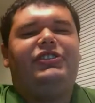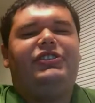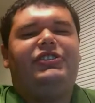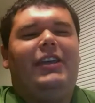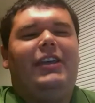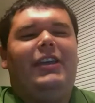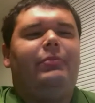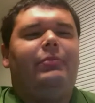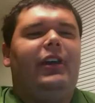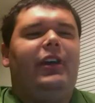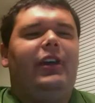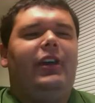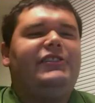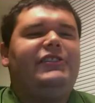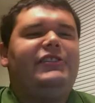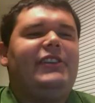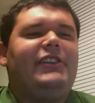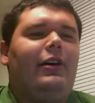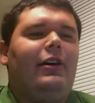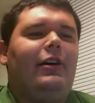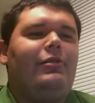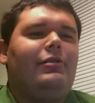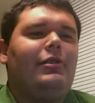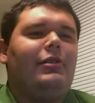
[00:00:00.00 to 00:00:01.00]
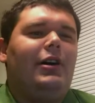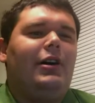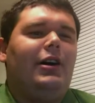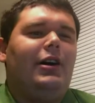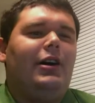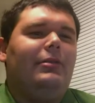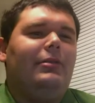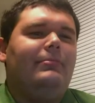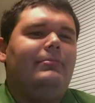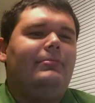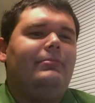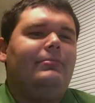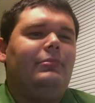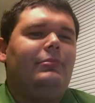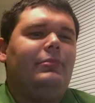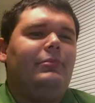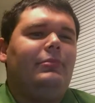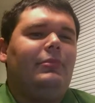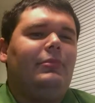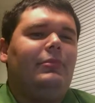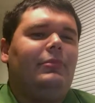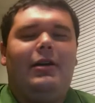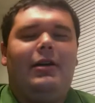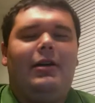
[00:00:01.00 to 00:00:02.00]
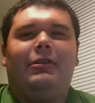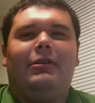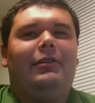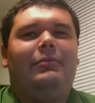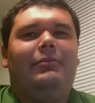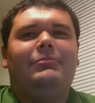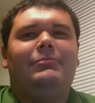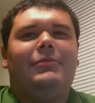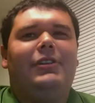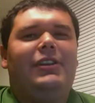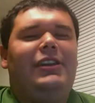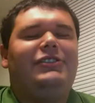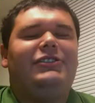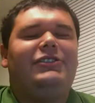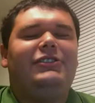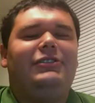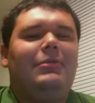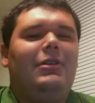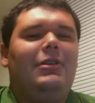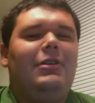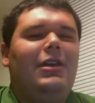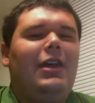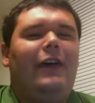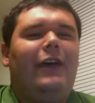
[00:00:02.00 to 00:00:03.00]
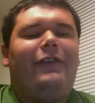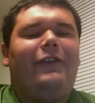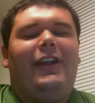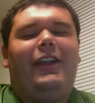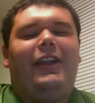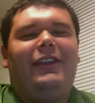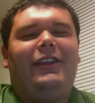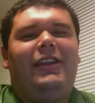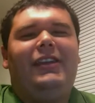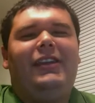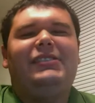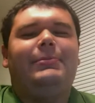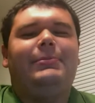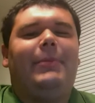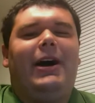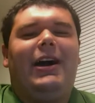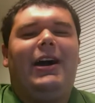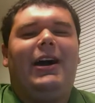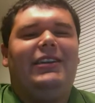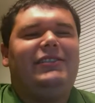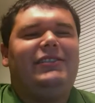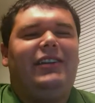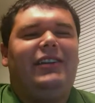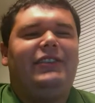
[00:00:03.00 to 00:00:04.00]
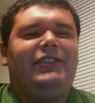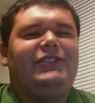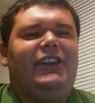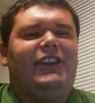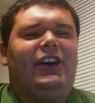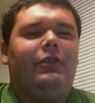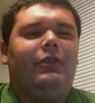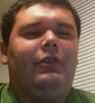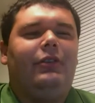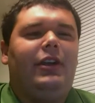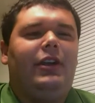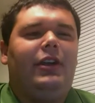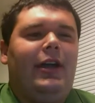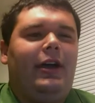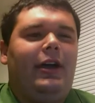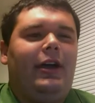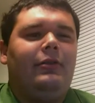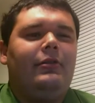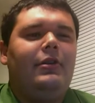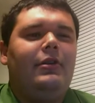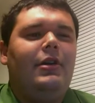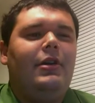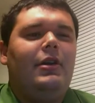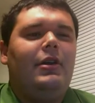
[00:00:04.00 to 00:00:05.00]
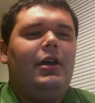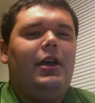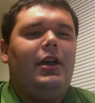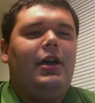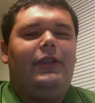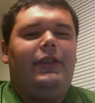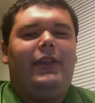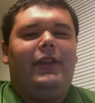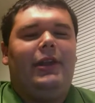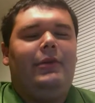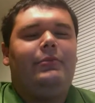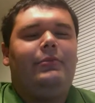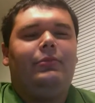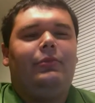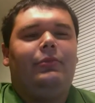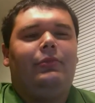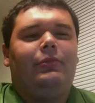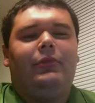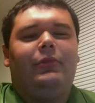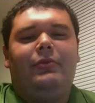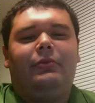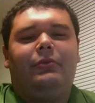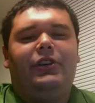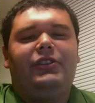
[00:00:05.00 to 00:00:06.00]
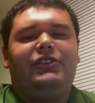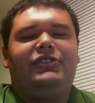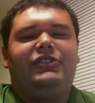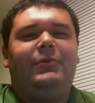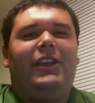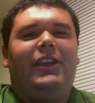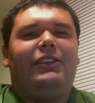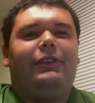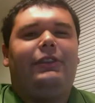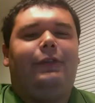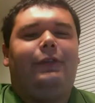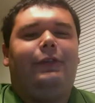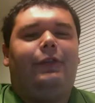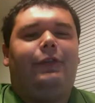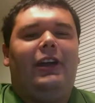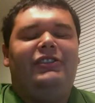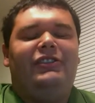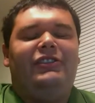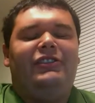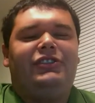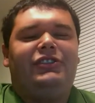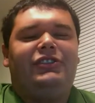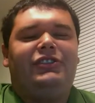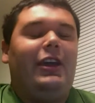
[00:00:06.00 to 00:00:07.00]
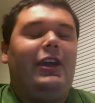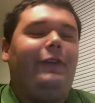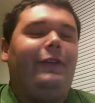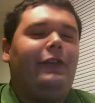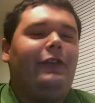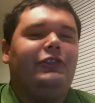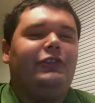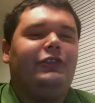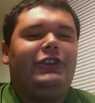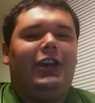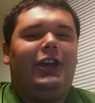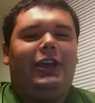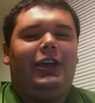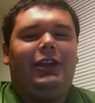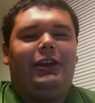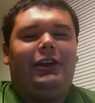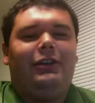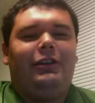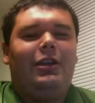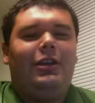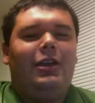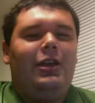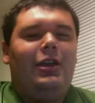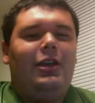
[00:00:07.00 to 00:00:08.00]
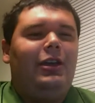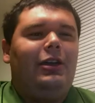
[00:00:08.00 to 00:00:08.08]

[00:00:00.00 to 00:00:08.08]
see how it plays out. If anything, he's a buy. He's not a sell right now. And then once we get to free agency, if there's I'm